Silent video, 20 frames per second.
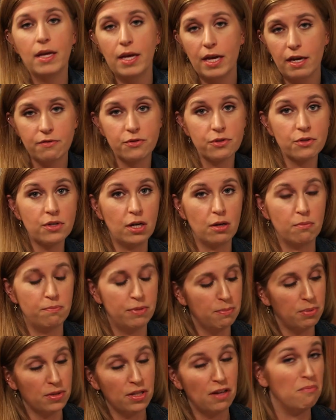After all,
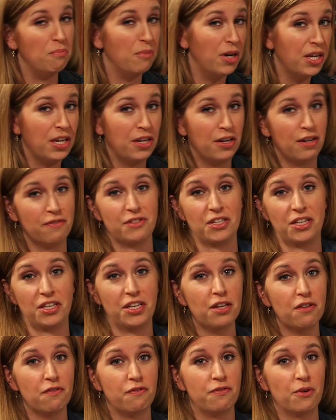people love money enough to
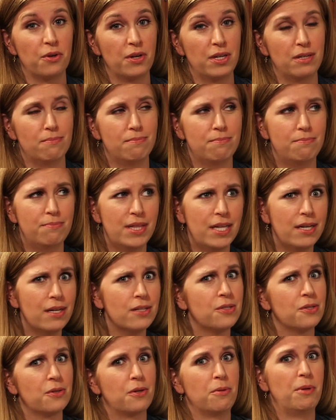kill for it, but they
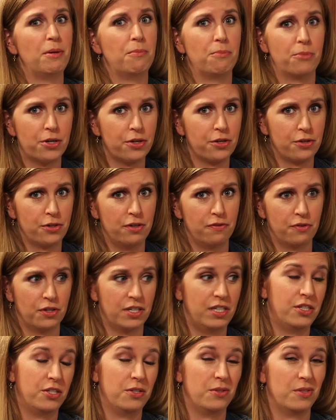also commit murder over
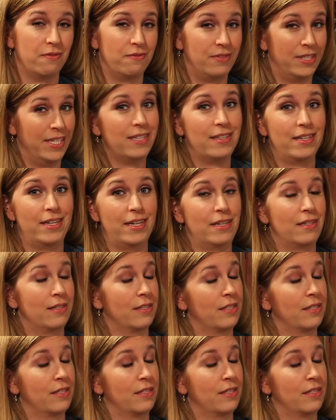issues of dignity and